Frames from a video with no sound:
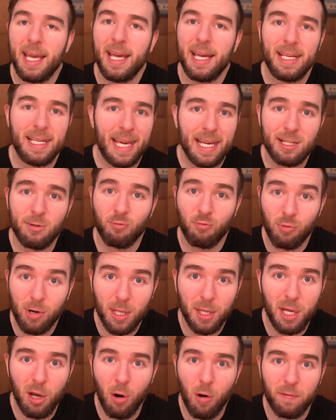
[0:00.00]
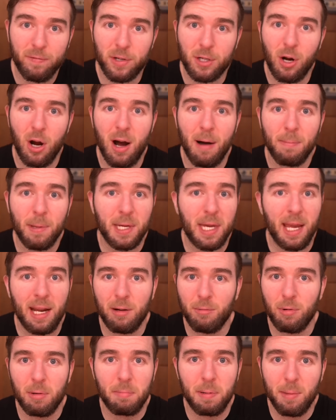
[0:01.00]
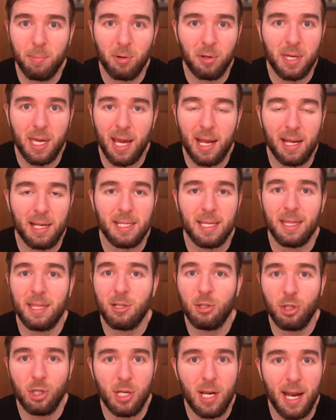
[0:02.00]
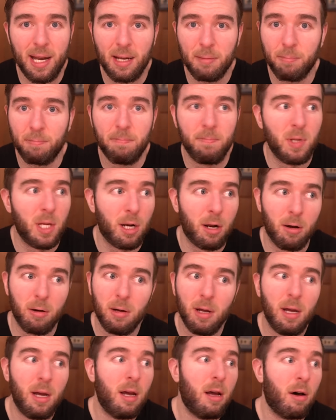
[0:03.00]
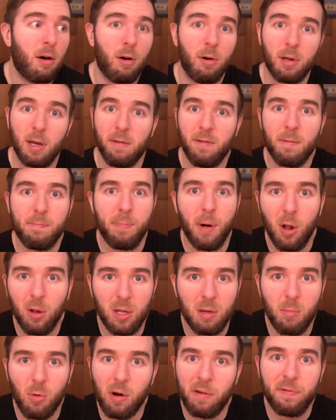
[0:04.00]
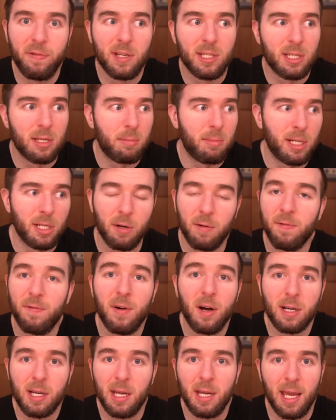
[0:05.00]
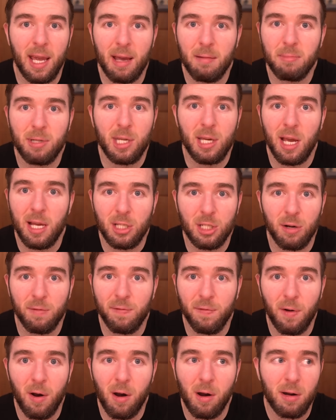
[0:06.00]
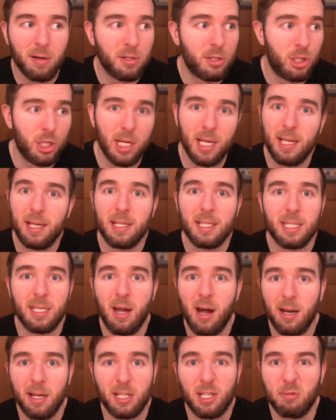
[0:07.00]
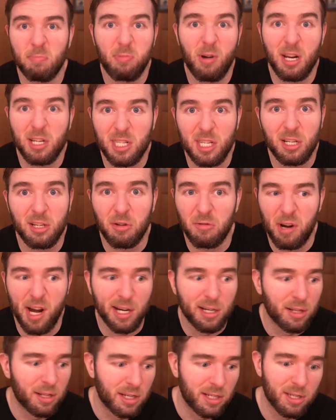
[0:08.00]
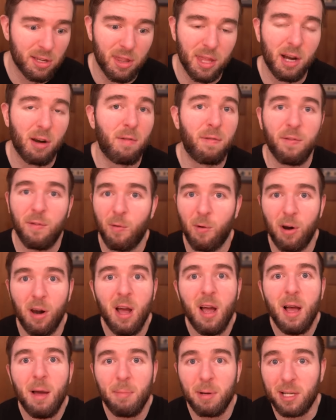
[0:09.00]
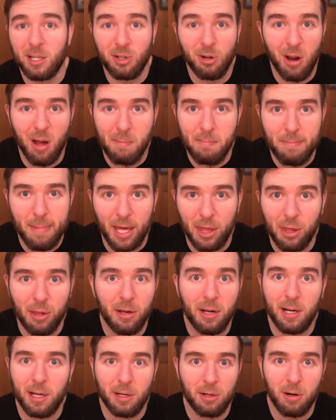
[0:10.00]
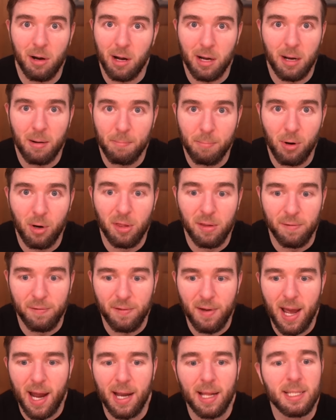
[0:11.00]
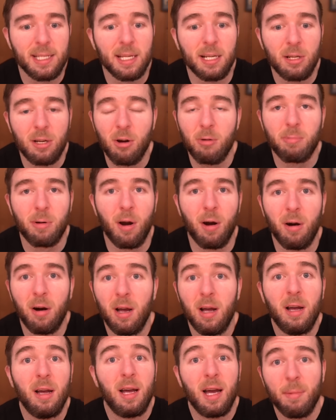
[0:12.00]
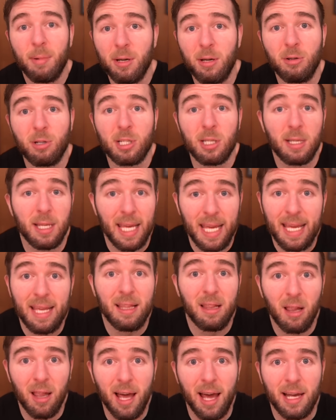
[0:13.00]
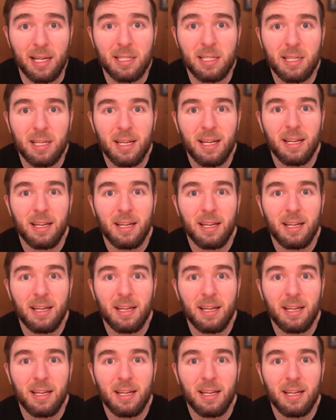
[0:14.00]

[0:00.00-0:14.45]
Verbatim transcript: It gets really overcomplicated when people get into the genetic, you know, oh, you have a polymorphism and your fucking M T H F R gene is not expressing correctly. So therefore, because you're not methylating, you're not gonna burn the fat. It's like, no, bro, how about you just eat less?